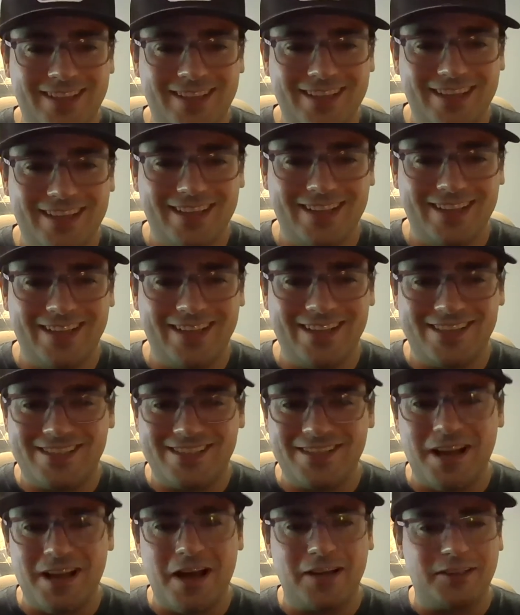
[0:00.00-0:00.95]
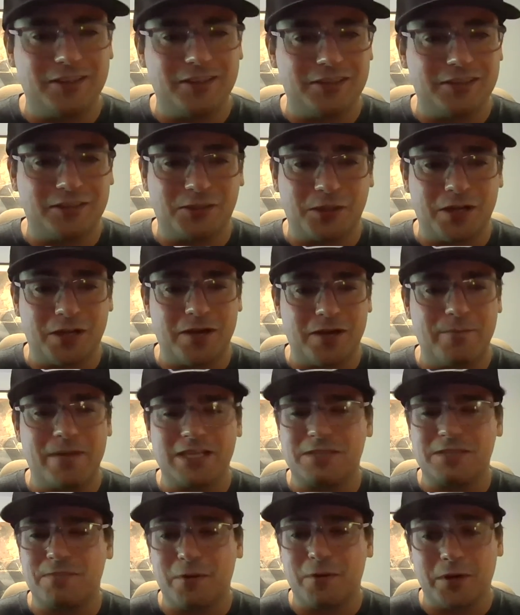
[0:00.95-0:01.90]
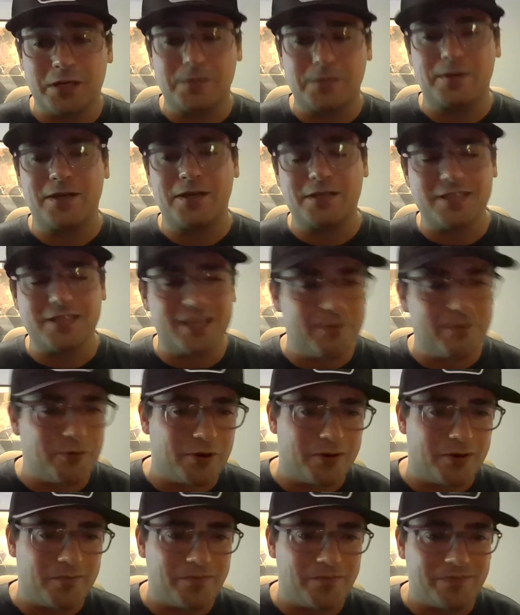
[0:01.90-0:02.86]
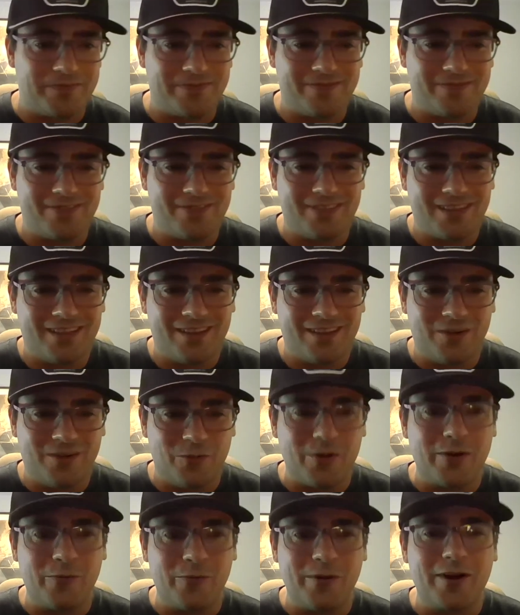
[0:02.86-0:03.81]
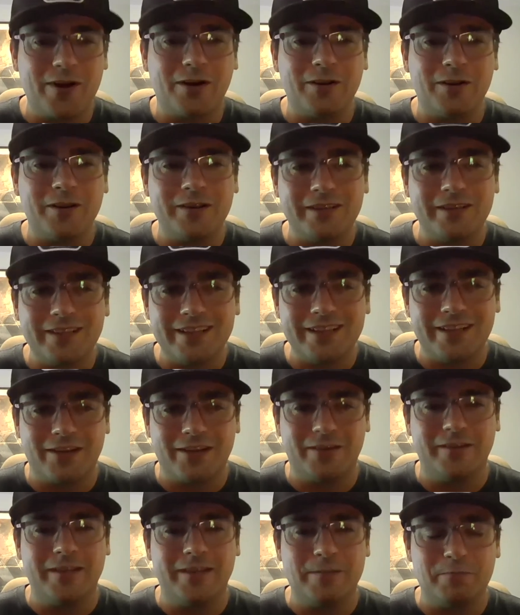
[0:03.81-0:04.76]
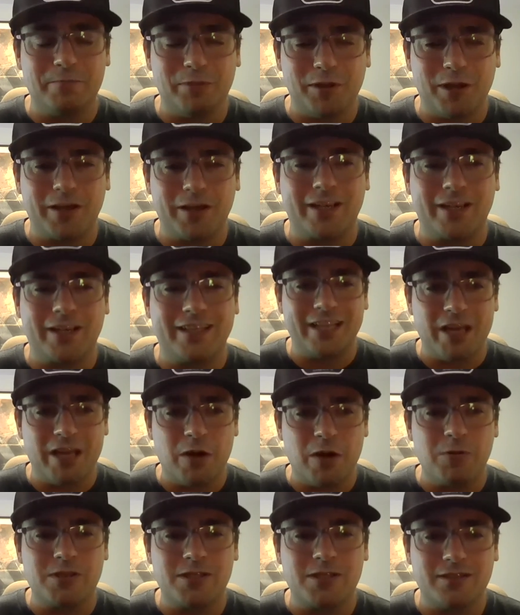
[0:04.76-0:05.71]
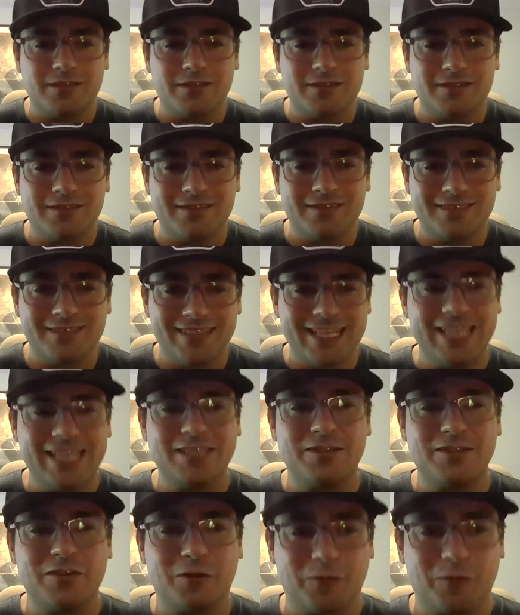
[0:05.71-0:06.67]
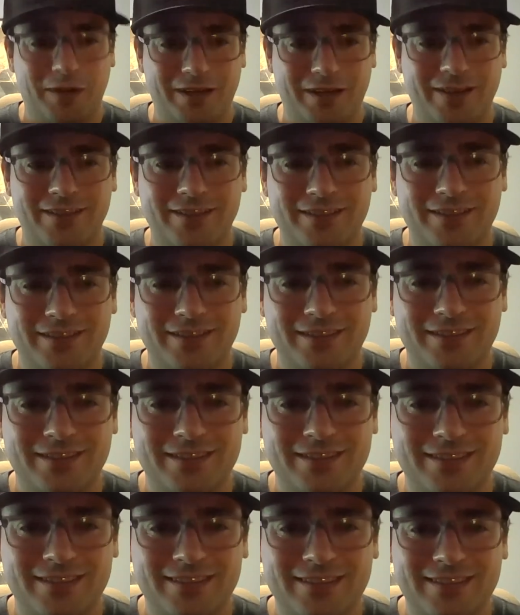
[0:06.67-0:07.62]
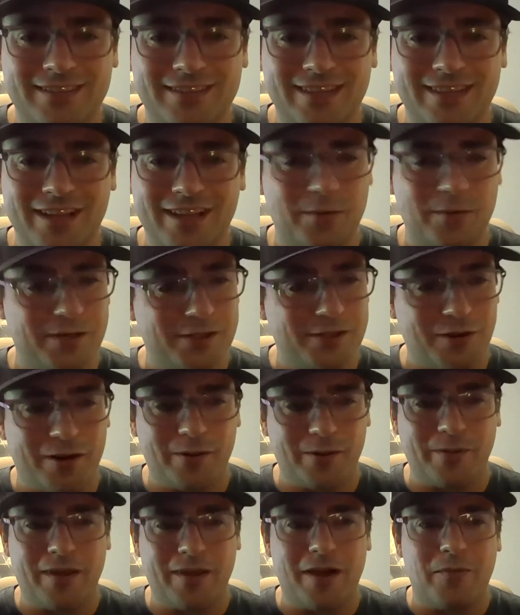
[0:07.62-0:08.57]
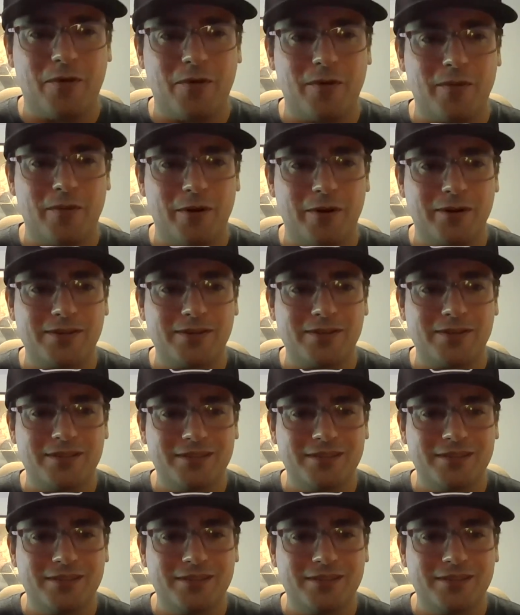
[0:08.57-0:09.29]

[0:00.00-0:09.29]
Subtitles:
It's not just creating the best boat experience anymore. We are literally plugging ocean into the grid, and we're starting with outboard motors.